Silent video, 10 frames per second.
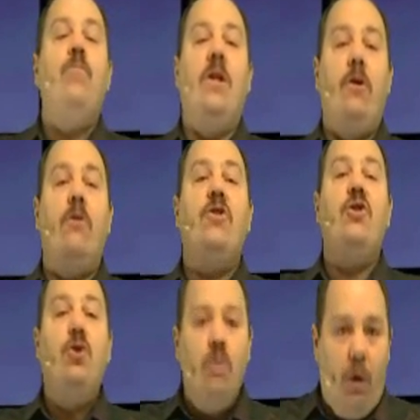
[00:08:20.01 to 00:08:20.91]
They are
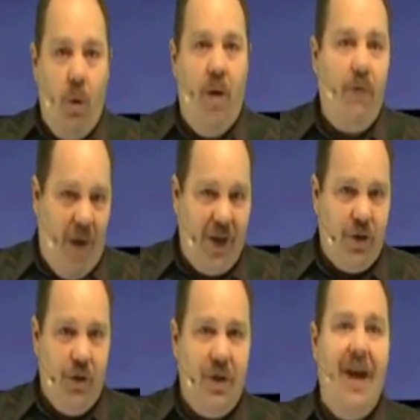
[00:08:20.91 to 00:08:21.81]
pseudo
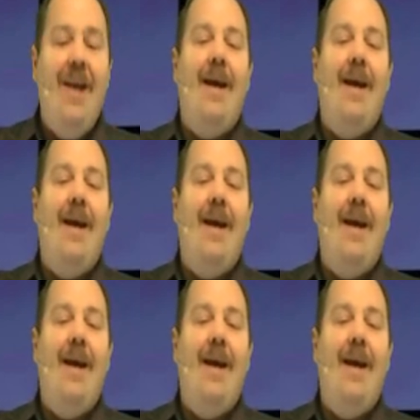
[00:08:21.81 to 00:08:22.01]
fossils,